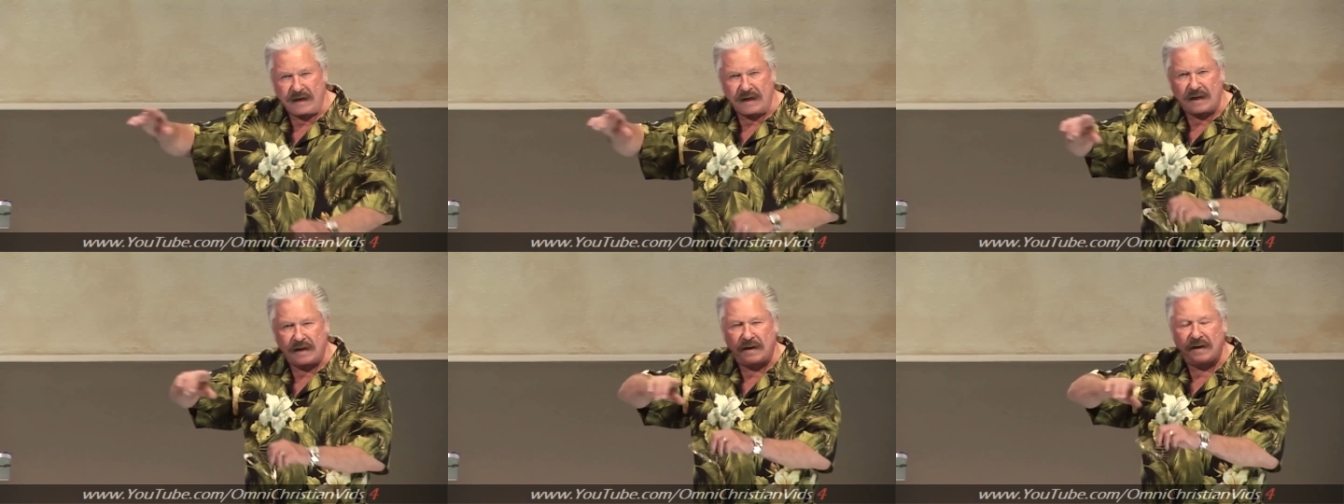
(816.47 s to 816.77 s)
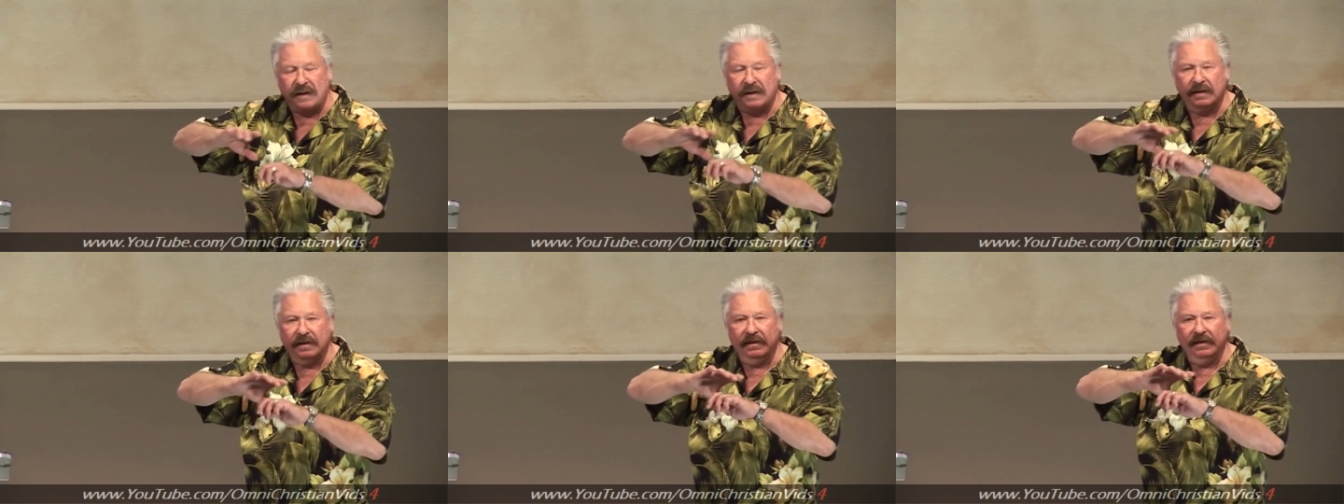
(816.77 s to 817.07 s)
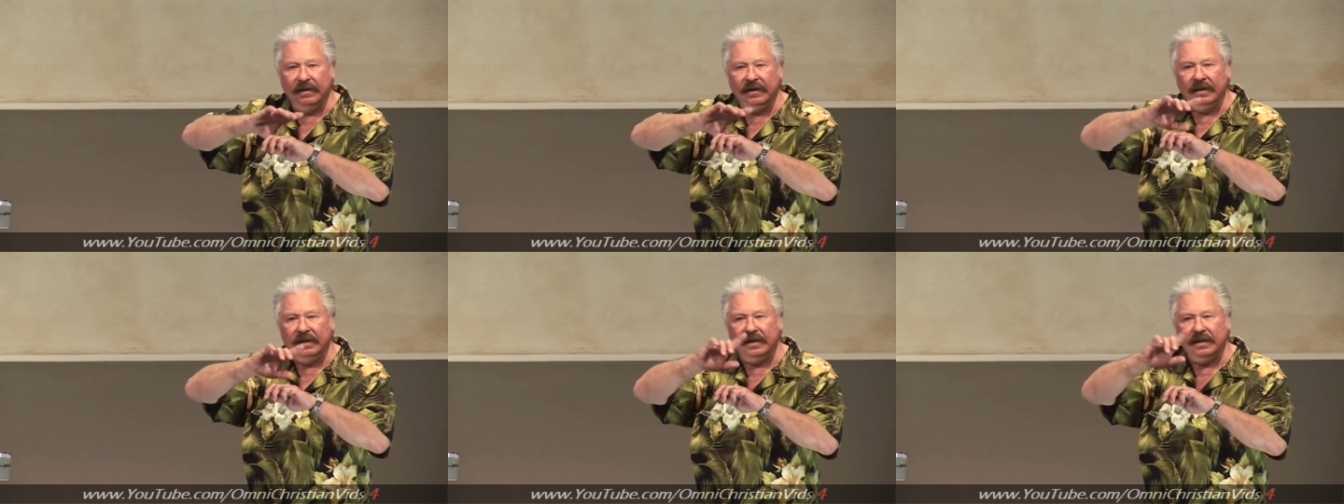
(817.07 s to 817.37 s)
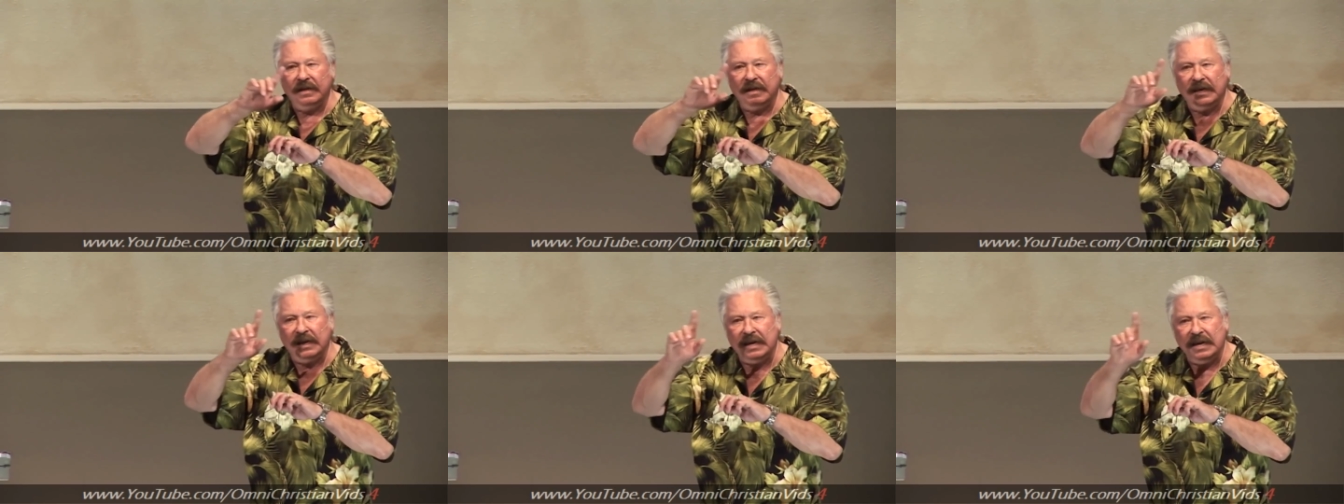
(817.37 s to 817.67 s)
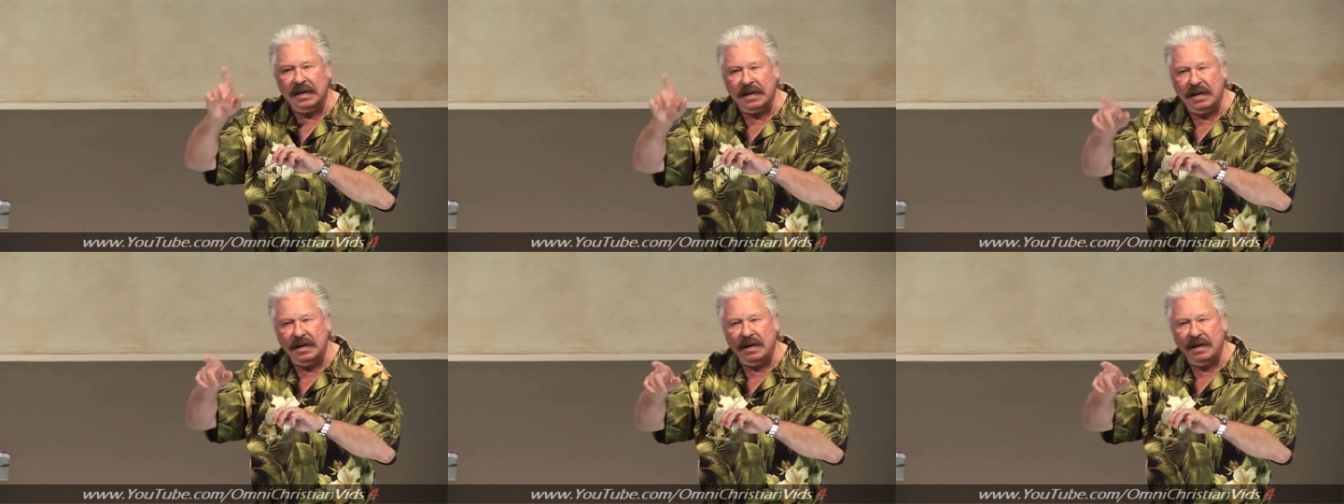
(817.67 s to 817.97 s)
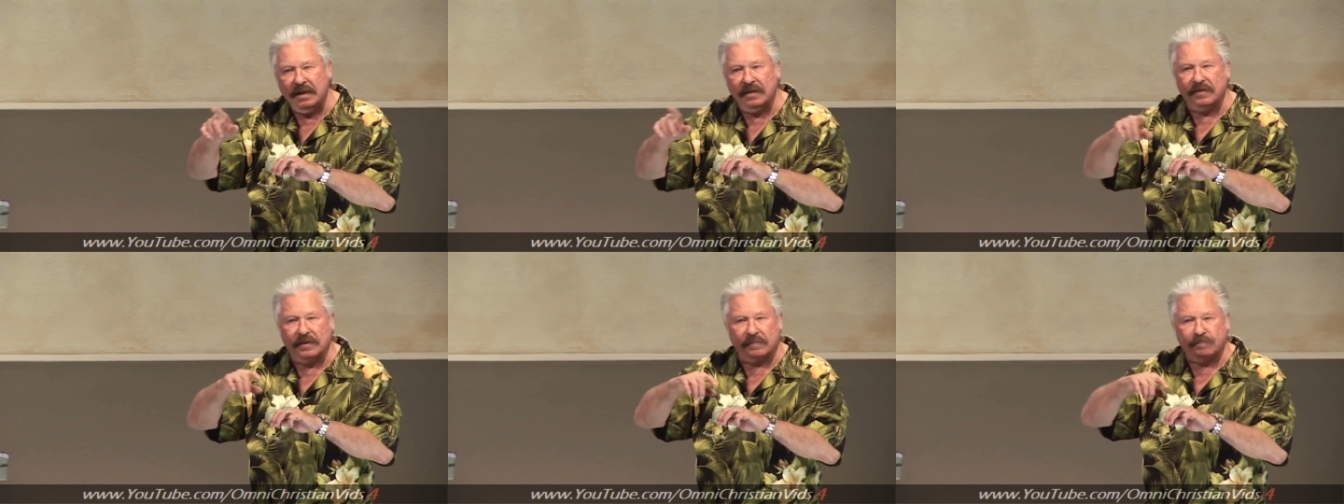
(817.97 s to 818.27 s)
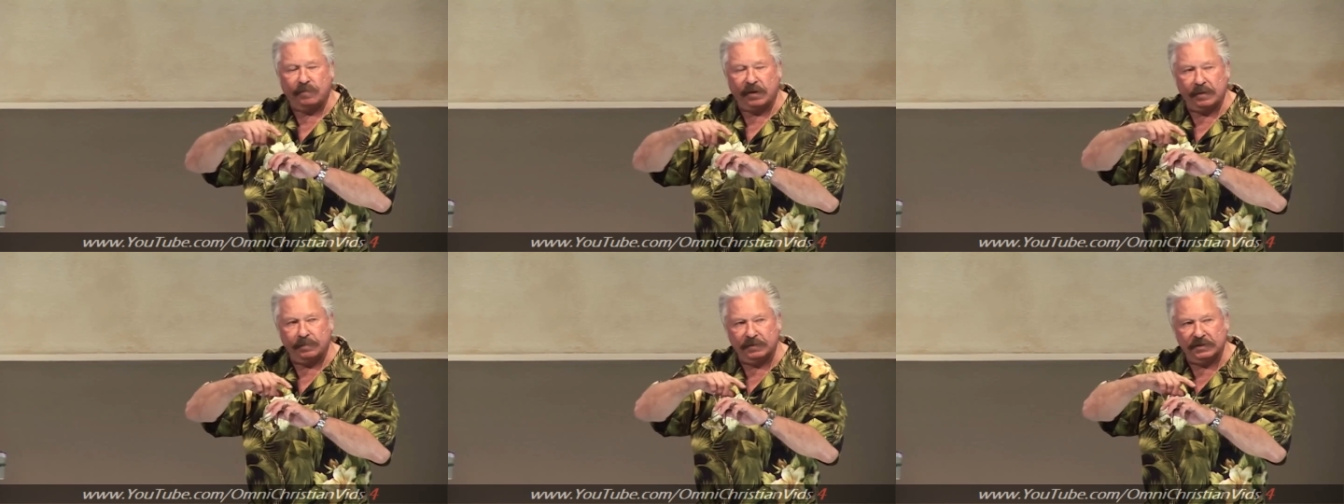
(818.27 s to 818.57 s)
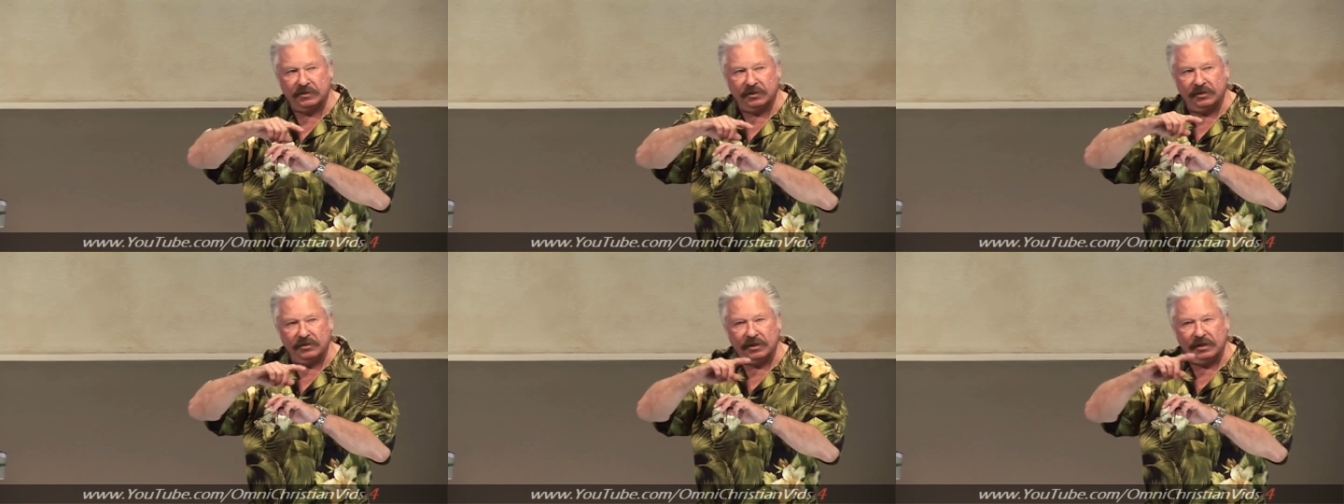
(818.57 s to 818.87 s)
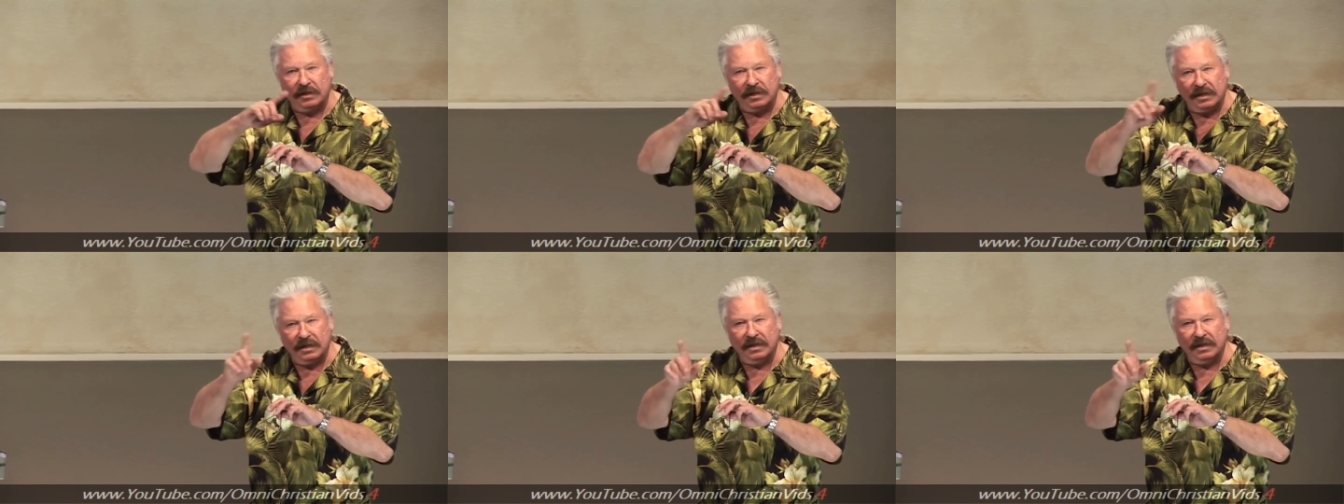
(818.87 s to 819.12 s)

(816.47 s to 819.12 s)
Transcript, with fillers: And in the preposition